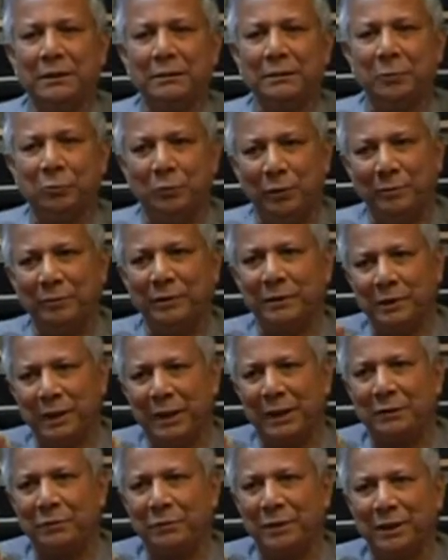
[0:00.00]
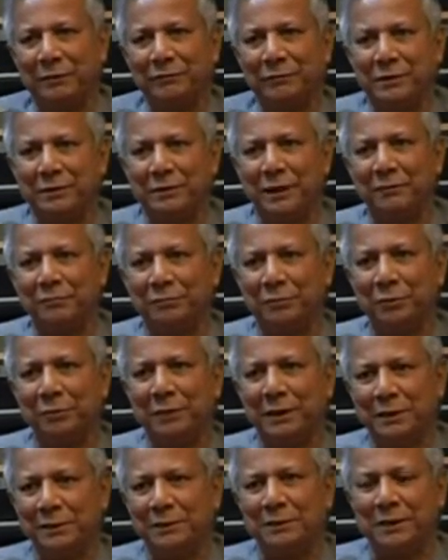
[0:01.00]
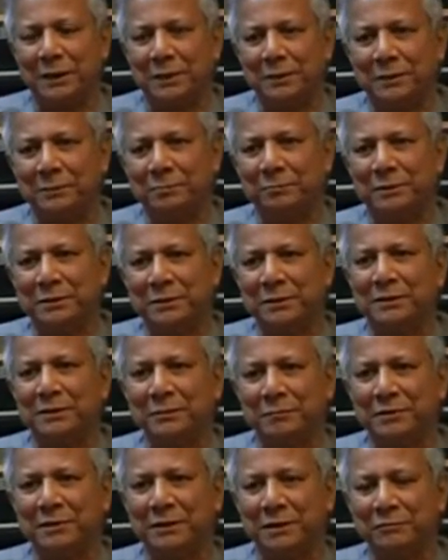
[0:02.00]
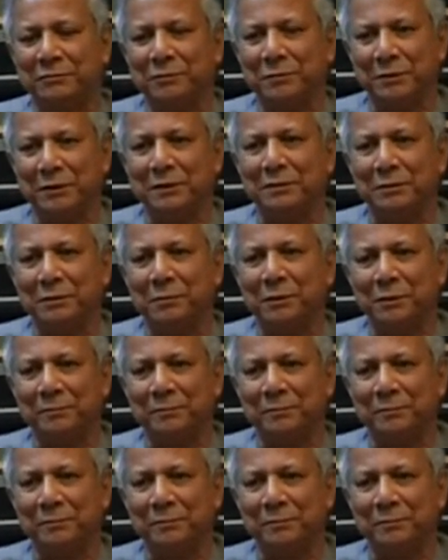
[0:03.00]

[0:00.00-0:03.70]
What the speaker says: the women like to have the cell phone and start the business of the cell phone and so on.